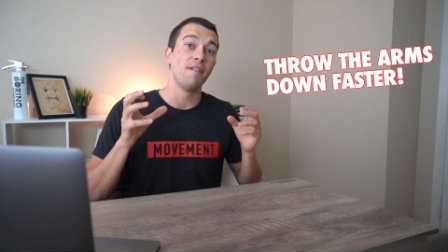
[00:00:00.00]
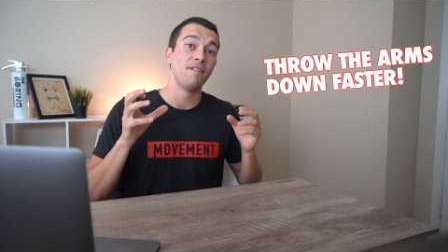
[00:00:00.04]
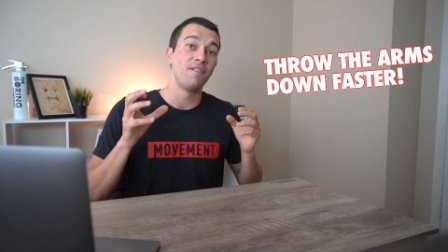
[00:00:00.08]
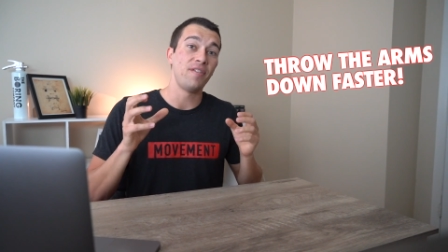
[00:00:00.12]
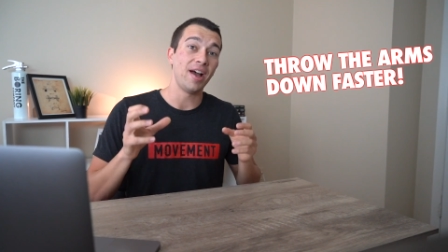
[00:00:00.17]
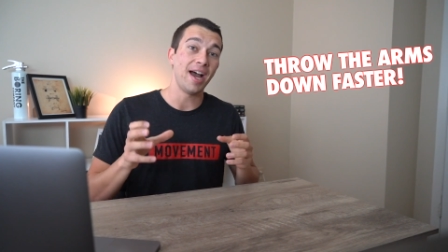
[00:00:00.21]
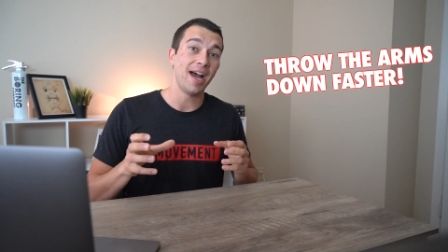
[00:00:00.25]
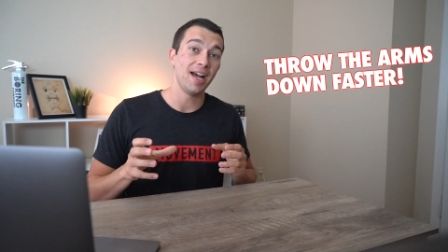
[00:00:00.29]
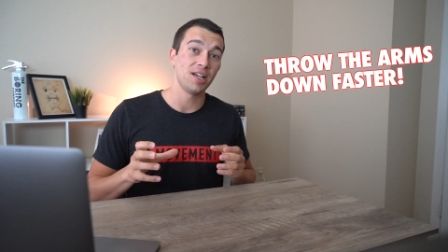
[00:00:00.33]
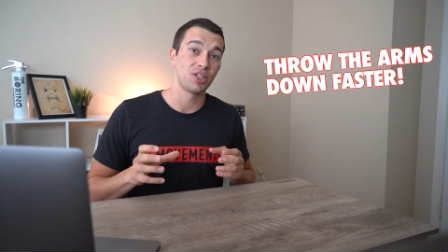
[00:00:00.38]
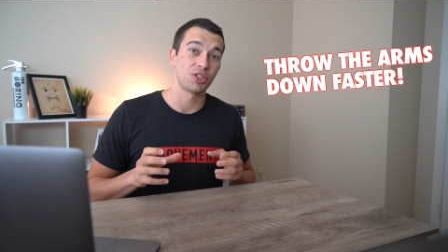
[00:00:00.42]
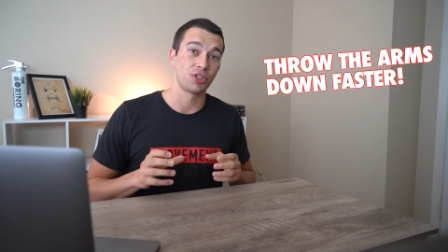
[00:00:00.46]

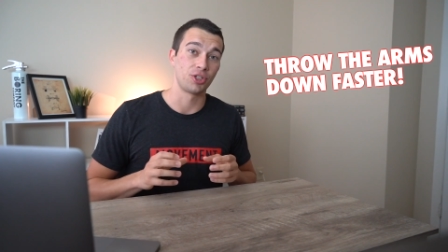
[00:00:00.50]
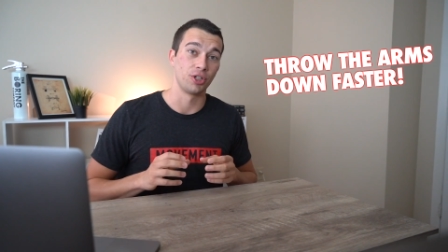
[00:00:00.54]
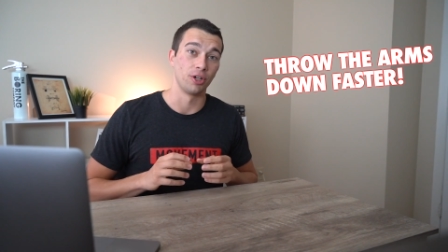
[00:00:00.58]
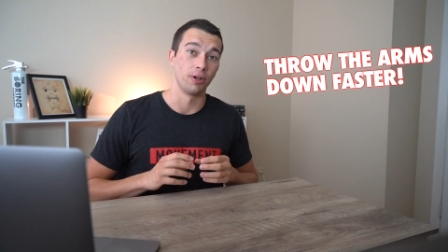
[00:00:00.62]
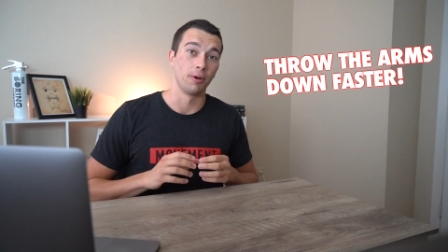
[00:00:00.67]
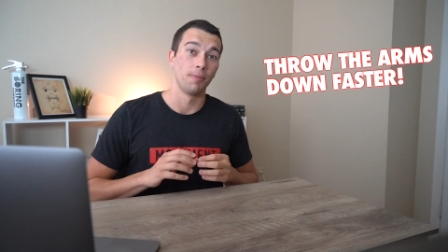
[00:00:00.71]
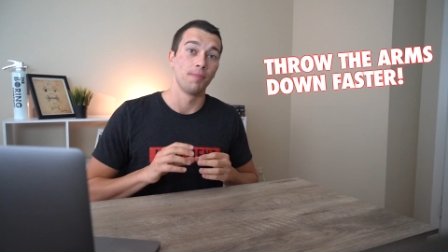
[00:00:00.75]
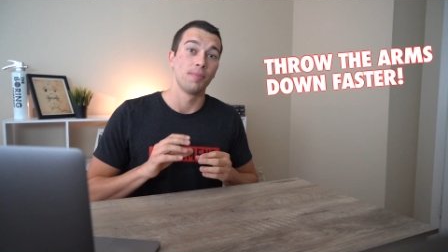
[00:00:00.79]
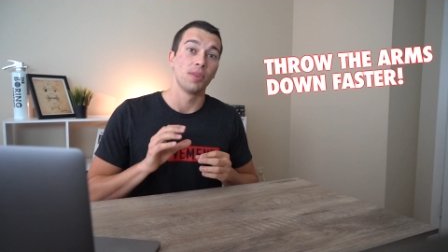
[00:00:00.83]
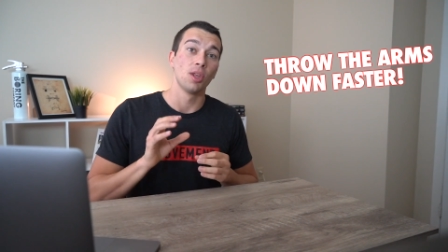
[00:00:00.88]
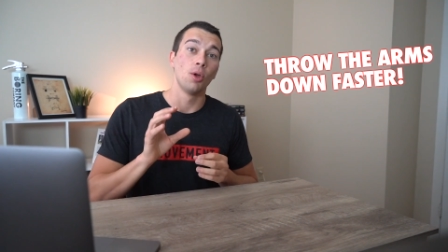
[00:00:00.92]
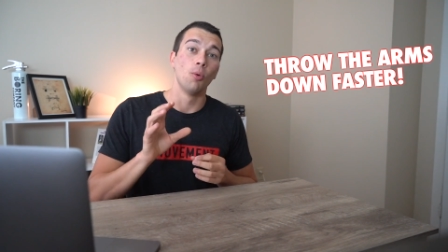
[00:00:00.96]

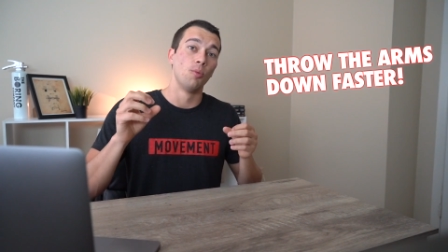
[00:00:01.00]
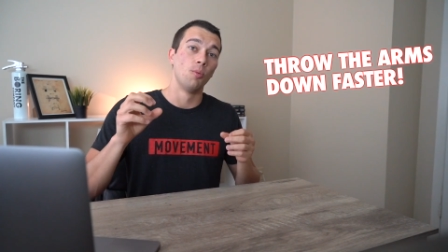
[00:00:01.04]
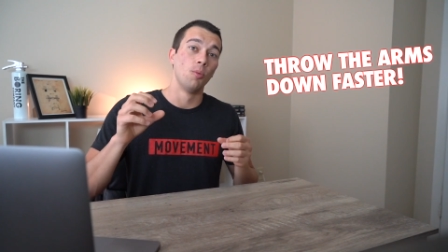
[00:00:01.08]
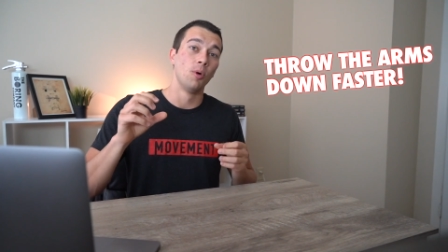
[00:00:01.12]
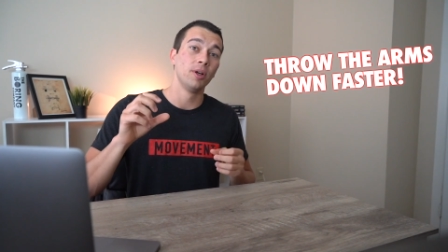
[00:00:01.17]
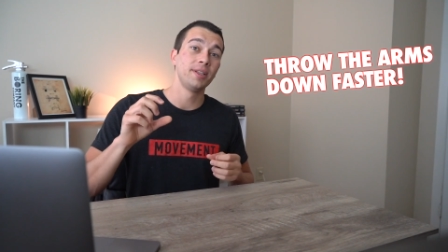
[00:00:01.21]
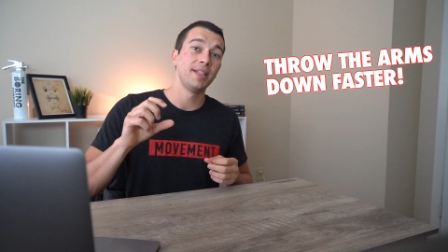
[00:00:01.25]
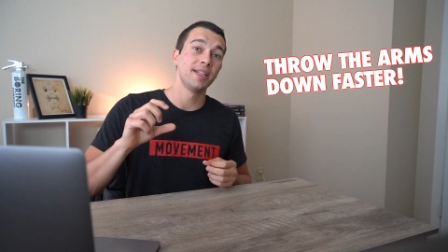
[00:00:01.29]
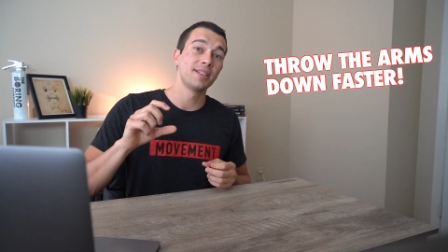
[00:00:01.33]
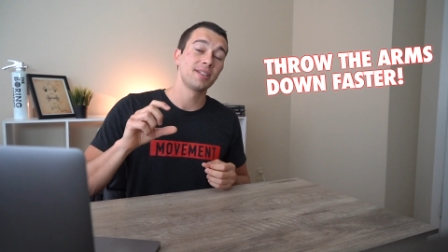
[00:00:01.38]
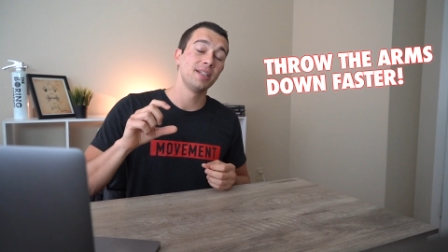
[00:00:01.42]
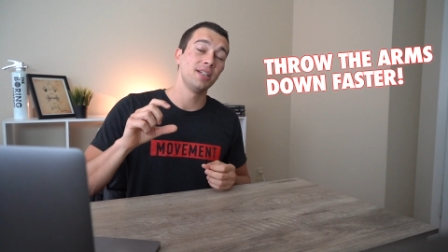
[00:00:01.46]
faster.
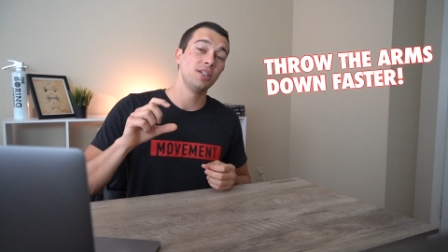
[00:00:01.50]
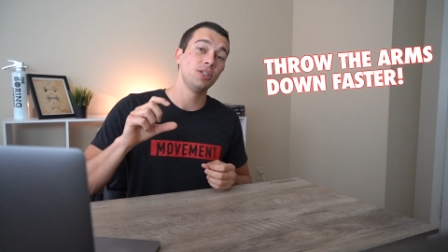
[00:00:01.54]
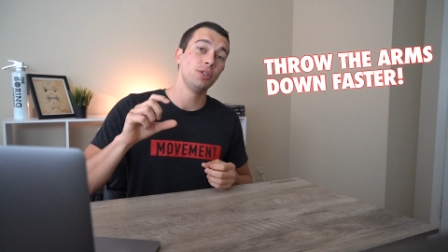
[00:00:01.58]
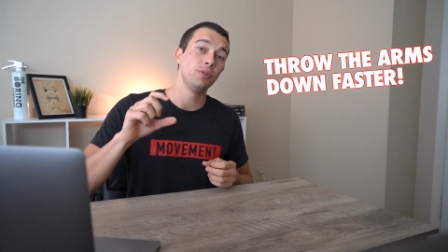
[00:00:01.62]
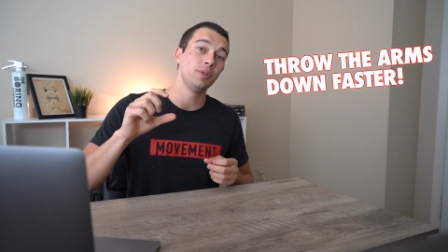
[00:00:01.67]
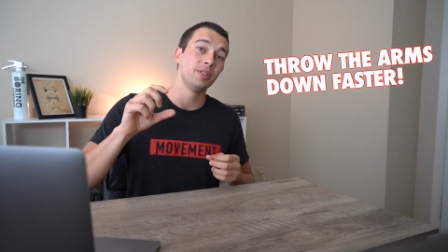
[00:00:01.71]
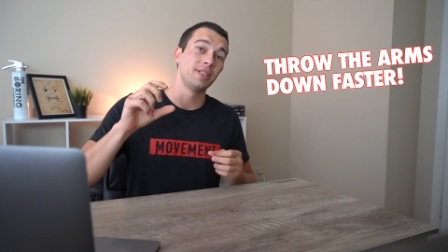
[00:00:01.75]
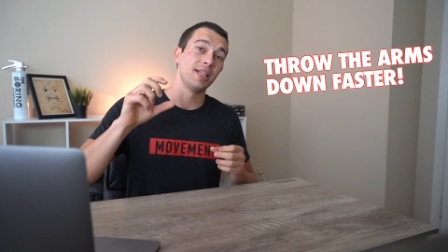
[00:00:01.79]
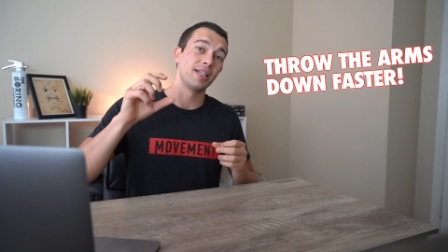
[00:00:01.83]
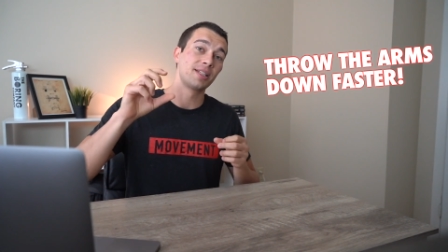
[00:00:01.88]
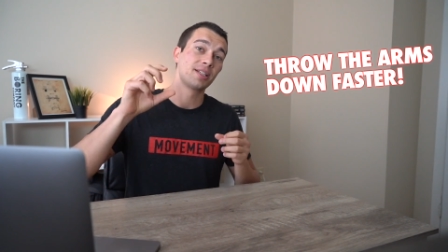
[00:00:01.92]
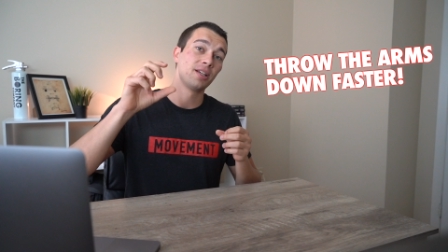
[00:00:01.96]
What that's going to
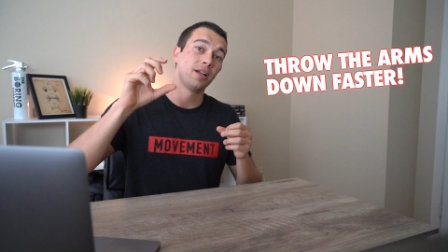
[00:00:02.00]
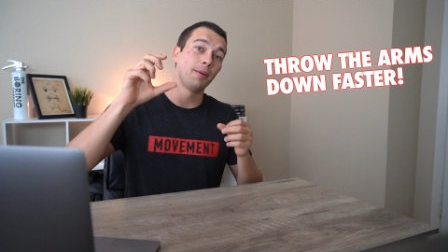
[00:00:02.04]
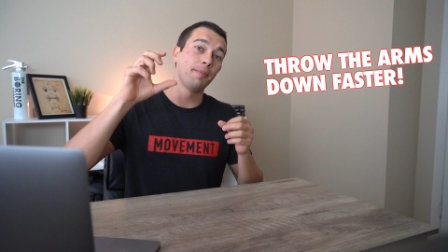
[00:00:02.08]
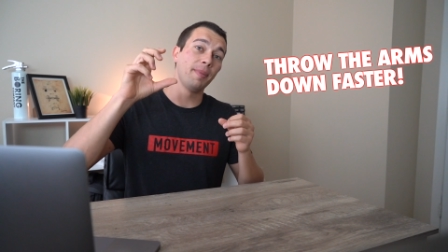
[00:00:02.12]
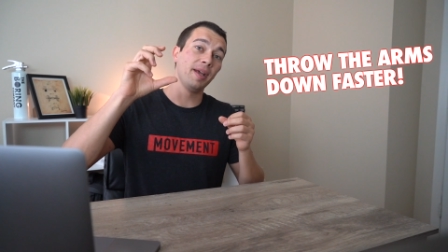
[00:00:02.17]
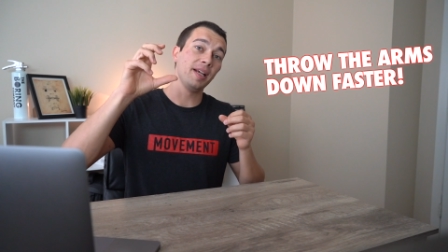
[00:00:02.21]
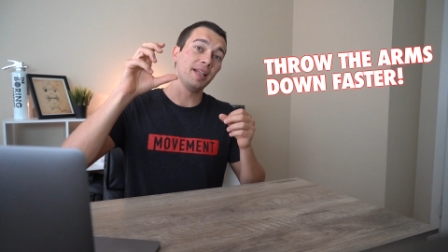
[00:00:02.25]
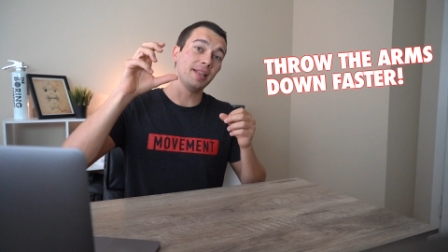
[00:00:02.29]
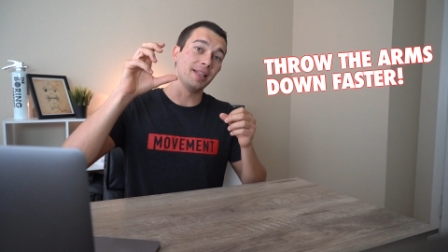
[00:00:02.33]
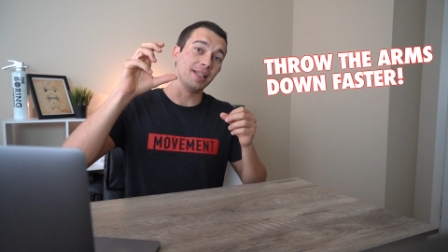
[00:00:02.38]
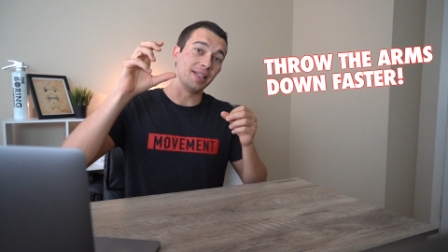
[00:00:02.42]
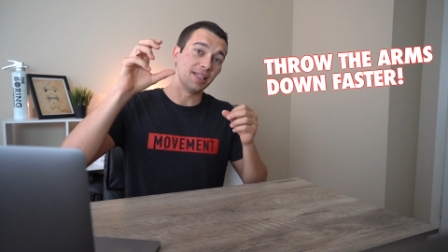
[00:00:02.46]
do is that's going to
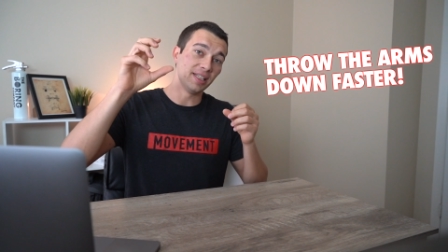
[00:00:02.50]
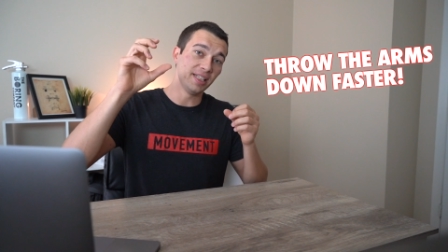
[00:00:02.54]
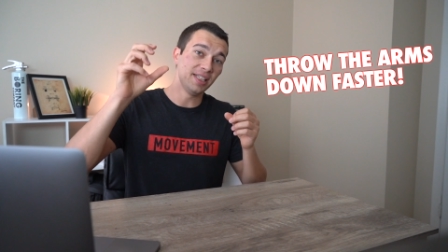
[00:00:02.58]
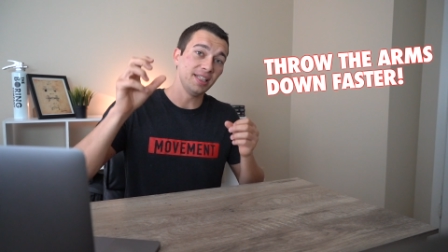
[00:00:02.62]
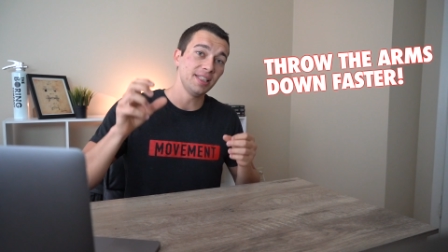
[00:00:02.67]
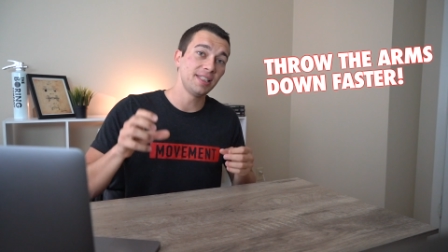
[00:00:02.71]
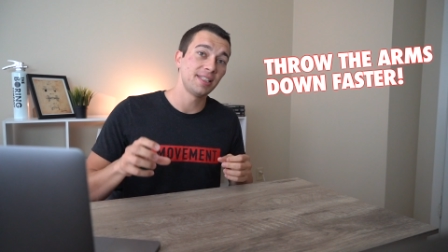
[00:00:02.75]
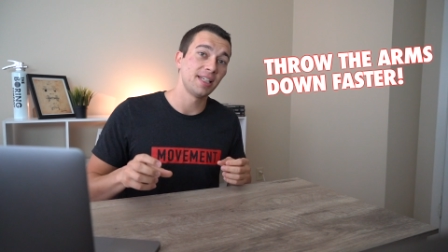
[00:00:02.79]
make the